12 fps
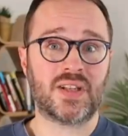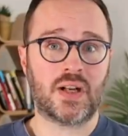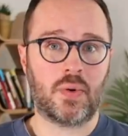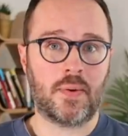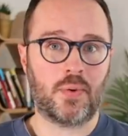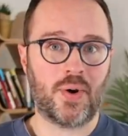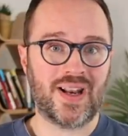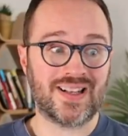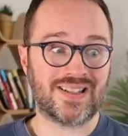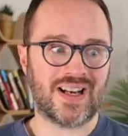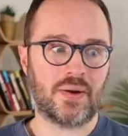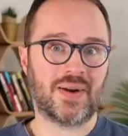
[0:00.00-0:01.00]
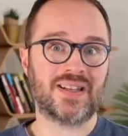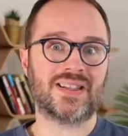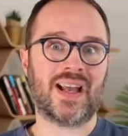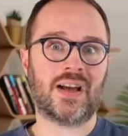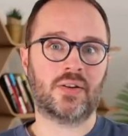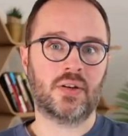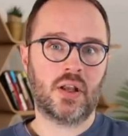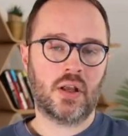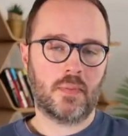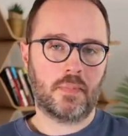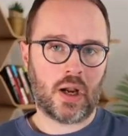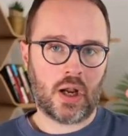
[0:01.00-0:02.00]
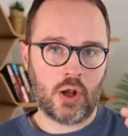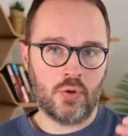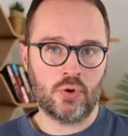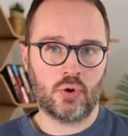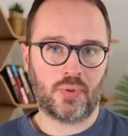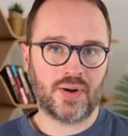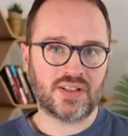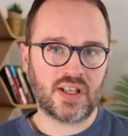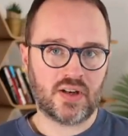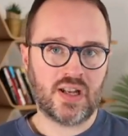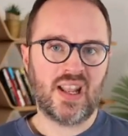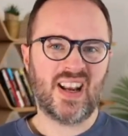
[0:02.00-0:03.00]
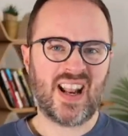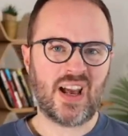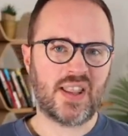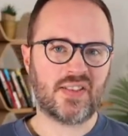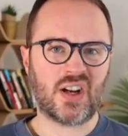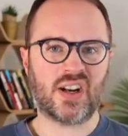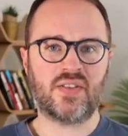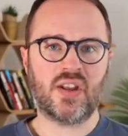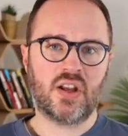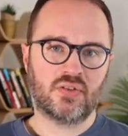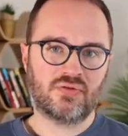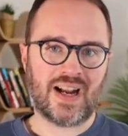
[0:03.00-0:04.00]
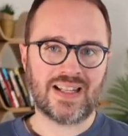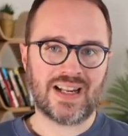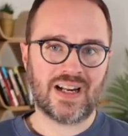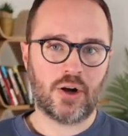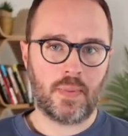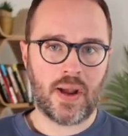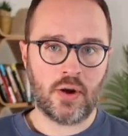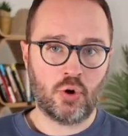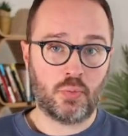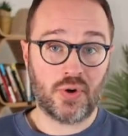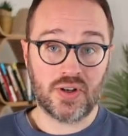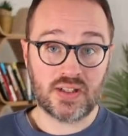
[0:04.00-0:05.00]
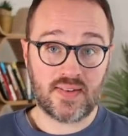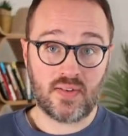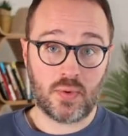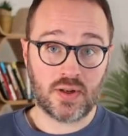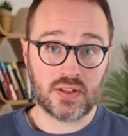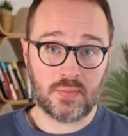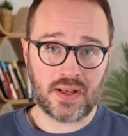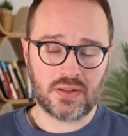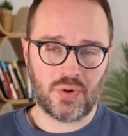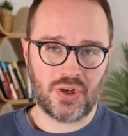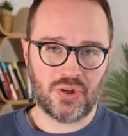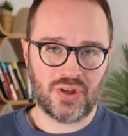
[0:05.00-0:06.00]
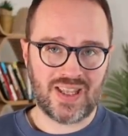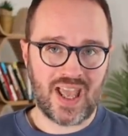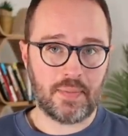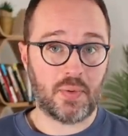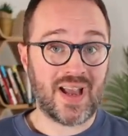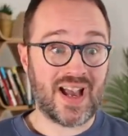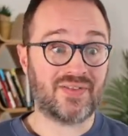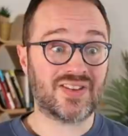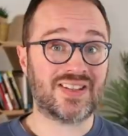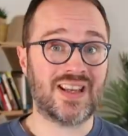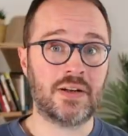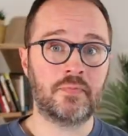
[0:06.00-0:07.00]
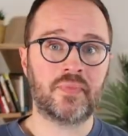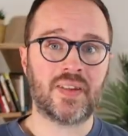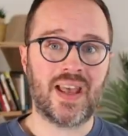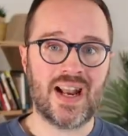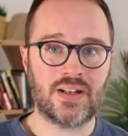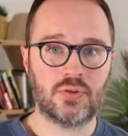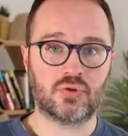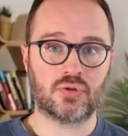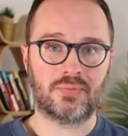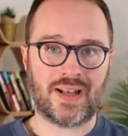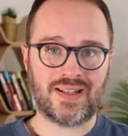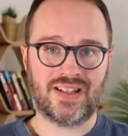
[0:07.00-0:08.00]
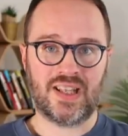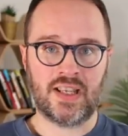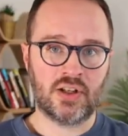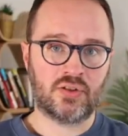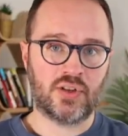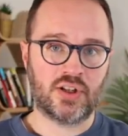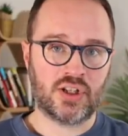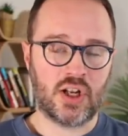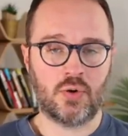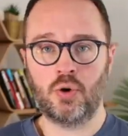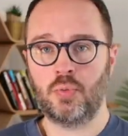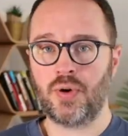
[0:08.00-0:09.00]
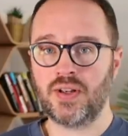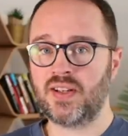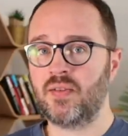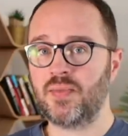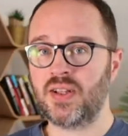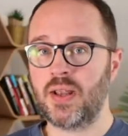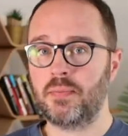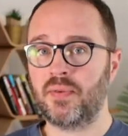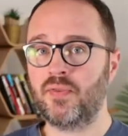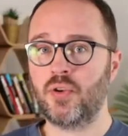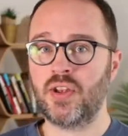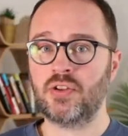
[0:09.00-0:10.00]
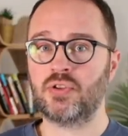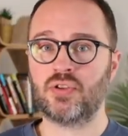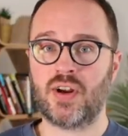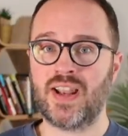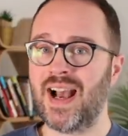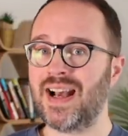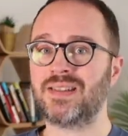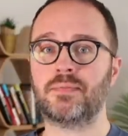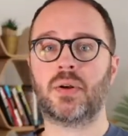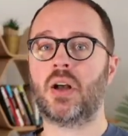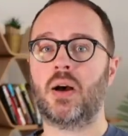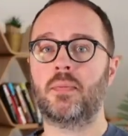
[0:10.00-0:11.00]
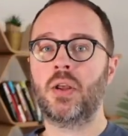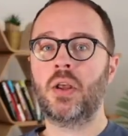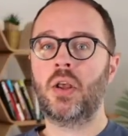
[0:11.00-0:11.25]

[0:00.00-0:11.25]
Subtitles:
at one point and suddenly went down below 0.7. Now they've kind of rallied a little bit. 0.71 is the best one you can get, but we haven't seen any sort of dramatic increase. You know, 0.7% before the interest rate hasn't become